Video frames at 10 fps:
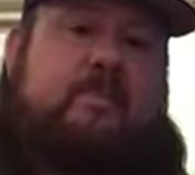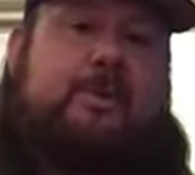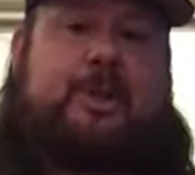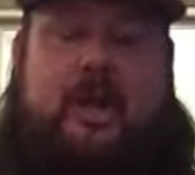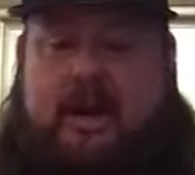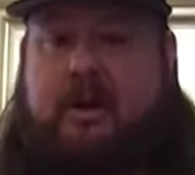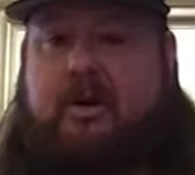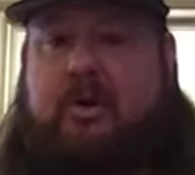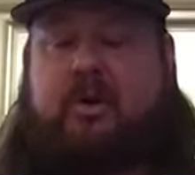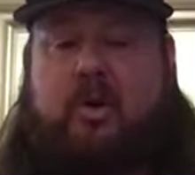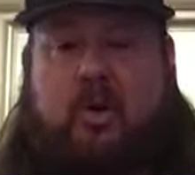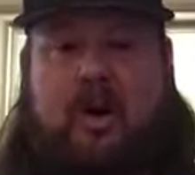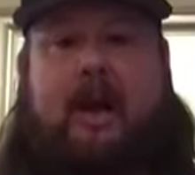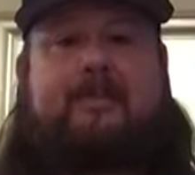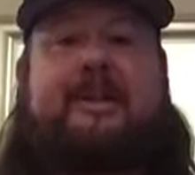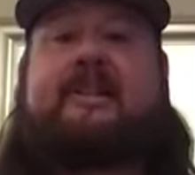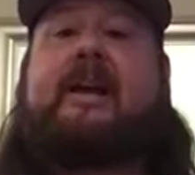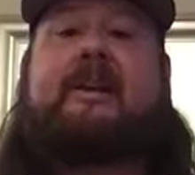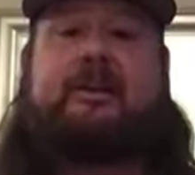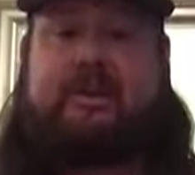chair or object
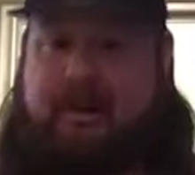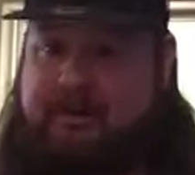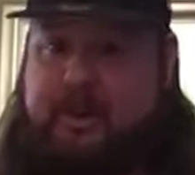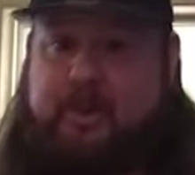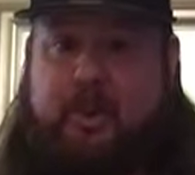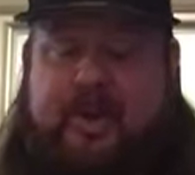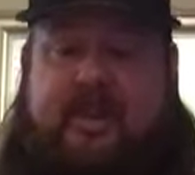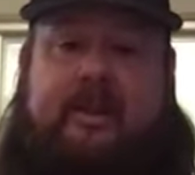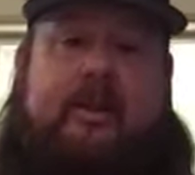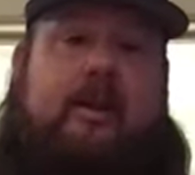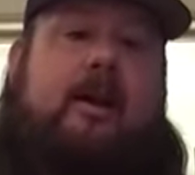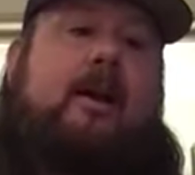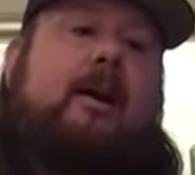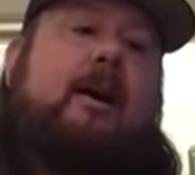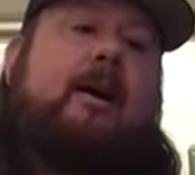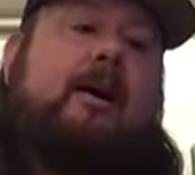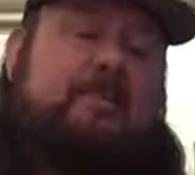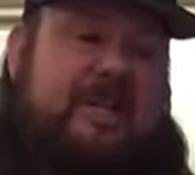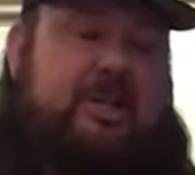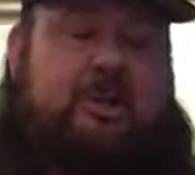that you're comfortable with.
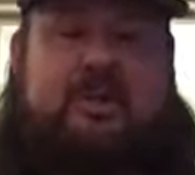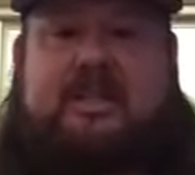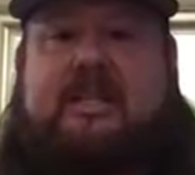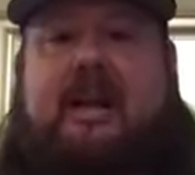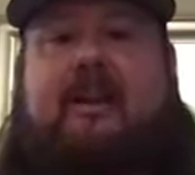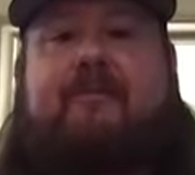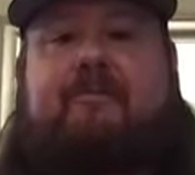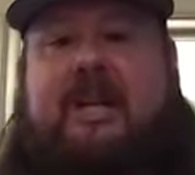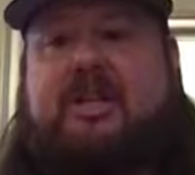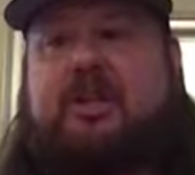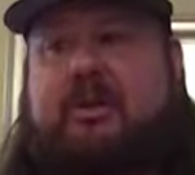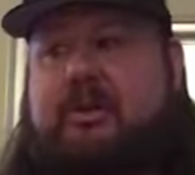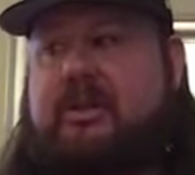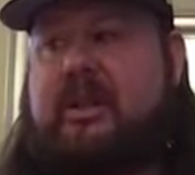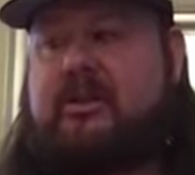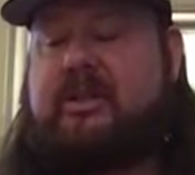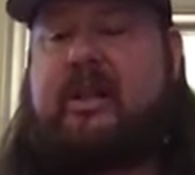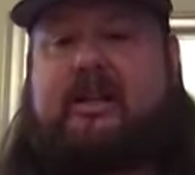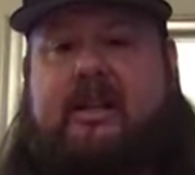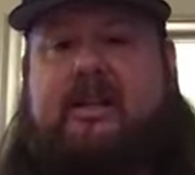Make sure it's safe. Make sure there's
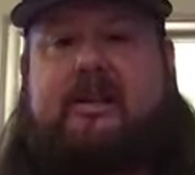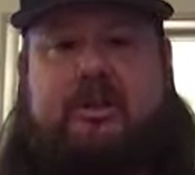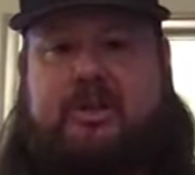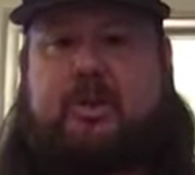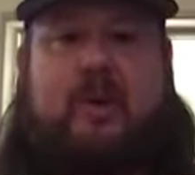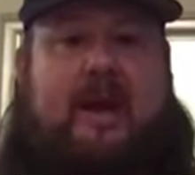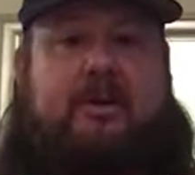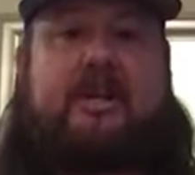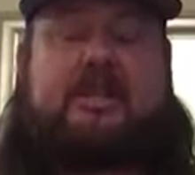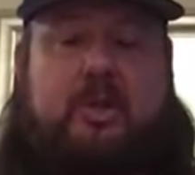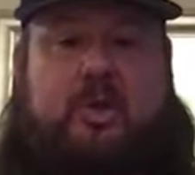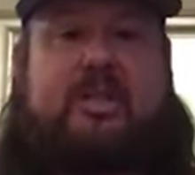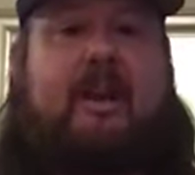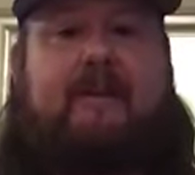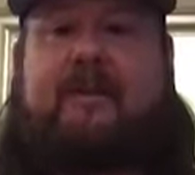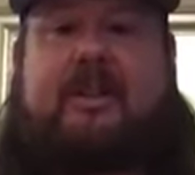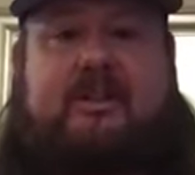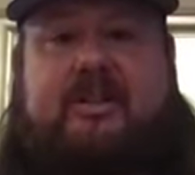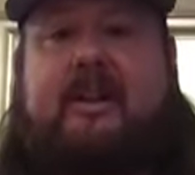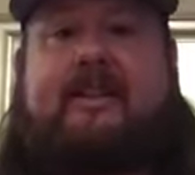nothing, your surroundings are safe, and
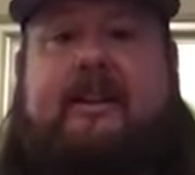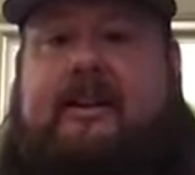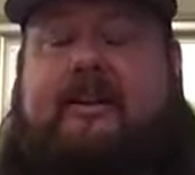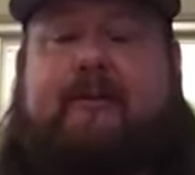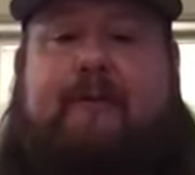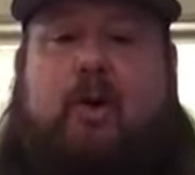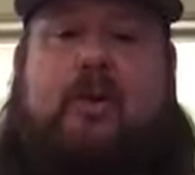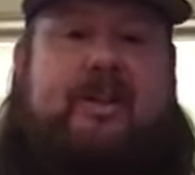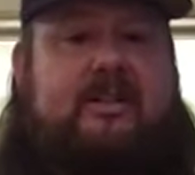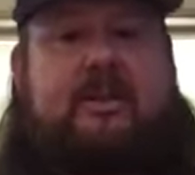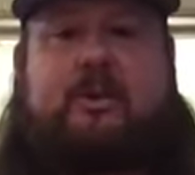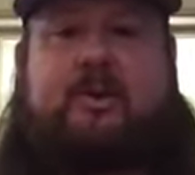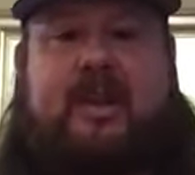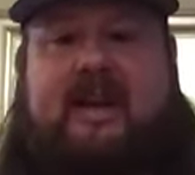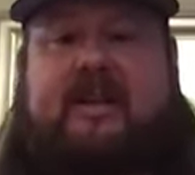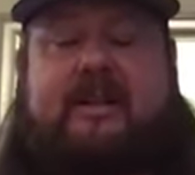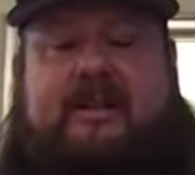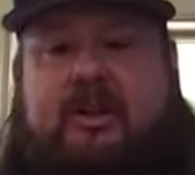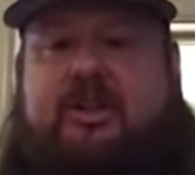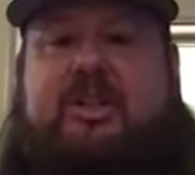there's nothing you're going to fall into that can
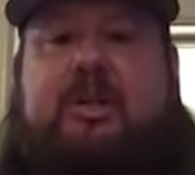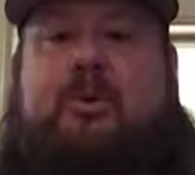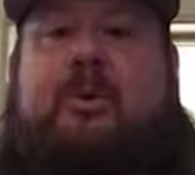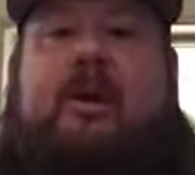hurt you.